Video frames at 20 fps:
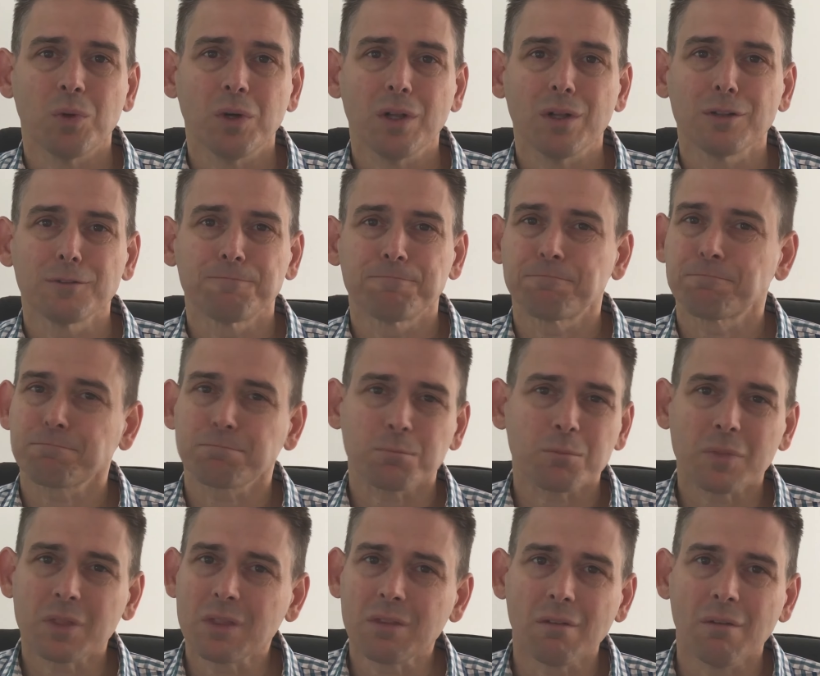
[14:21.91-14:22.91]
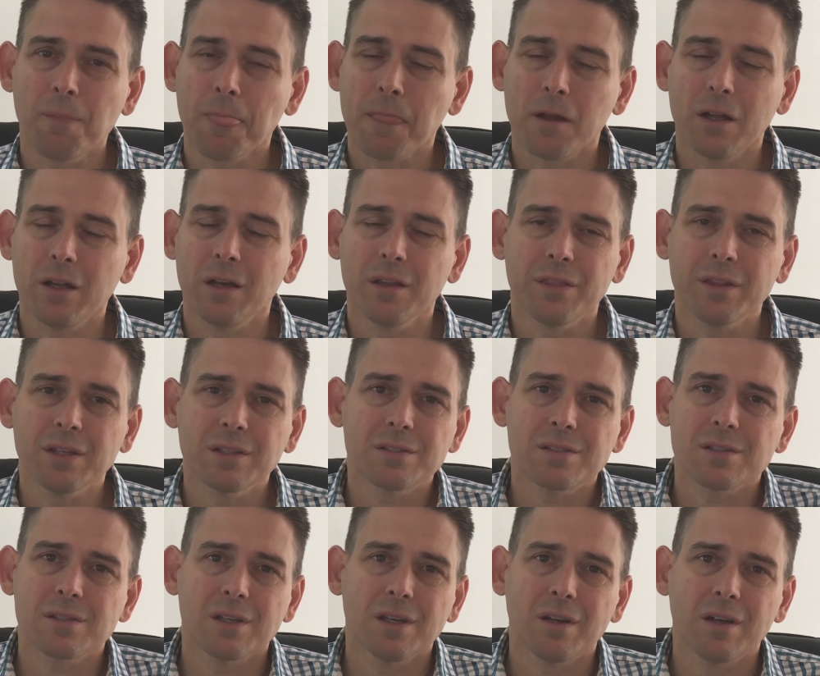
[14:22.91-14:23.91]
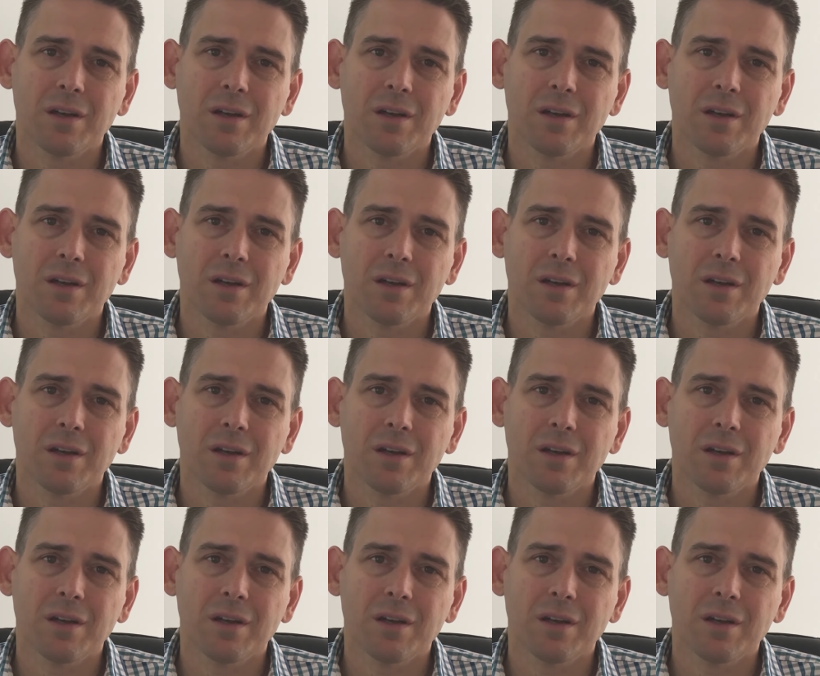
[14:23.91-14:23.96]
Well, I don't think so.